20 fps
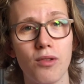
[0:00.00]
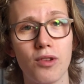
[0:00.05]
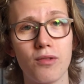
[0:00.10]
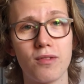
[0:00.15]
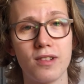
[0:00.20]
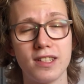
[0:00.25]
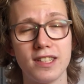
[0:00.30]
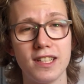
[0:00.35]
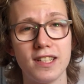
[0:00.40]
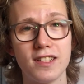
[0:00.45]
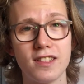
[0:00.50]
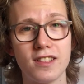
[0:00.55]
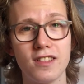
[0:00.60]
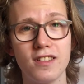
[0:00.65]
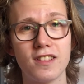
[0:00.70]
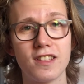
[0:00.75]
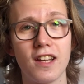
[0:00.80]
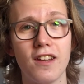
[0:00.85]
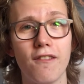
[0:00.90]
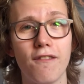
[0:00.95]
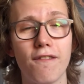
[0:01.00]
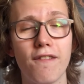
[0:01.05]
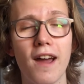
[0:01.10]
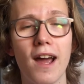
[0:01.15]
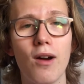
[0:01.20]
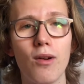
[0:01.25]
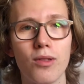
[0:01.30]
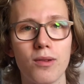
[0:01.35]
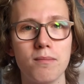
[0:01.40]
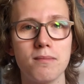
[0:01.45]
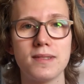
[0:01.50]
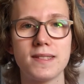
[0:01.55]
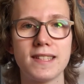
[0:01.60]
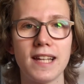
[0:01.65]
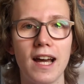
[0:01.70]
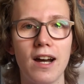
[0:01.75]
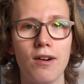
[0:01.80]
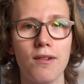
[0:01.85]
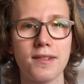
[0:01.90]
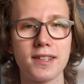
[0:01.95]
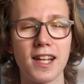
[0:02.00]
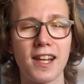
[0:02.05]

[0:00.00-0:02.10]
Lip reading: the Resistance and fail themselves.